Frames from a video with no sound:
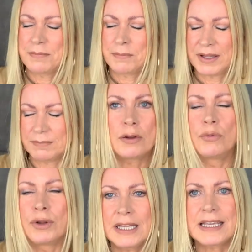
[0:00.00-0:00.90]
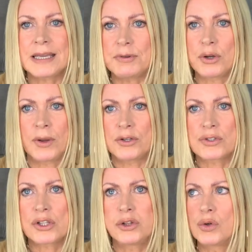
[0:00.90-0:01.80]
But really keep your
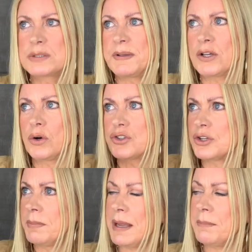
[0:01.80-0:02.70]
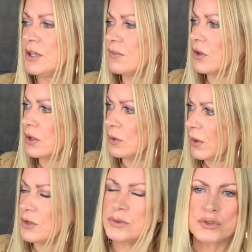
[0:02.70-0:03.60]
windows closed, because remember, you've got the
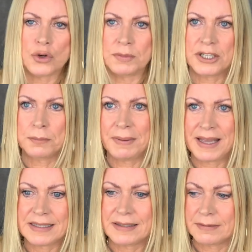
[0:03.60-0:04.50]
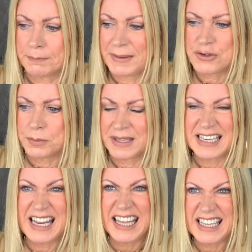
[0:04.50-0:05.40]
windows open in your bedroom at
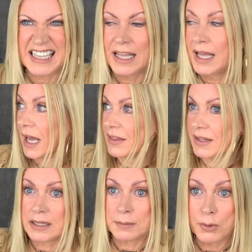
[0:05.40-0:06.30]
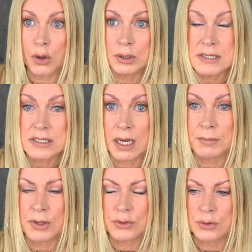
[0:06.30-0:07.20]
night, and then the pollen's
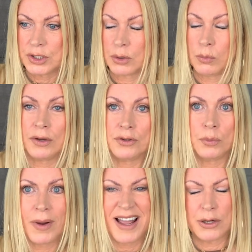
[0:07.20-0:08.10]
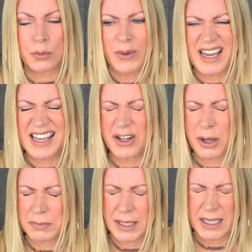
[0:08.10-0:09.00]
coming through and you're wondering why you're waking
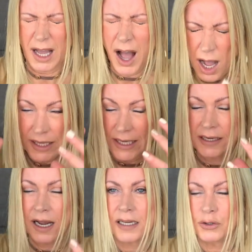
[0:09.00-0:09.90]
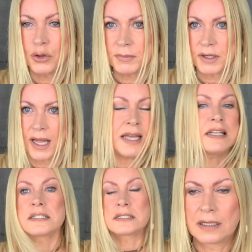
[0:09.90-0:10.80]
up like you can hardly open your
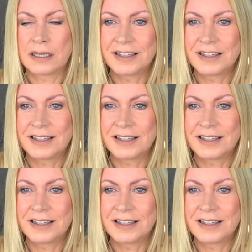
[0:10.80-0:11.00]
eyes.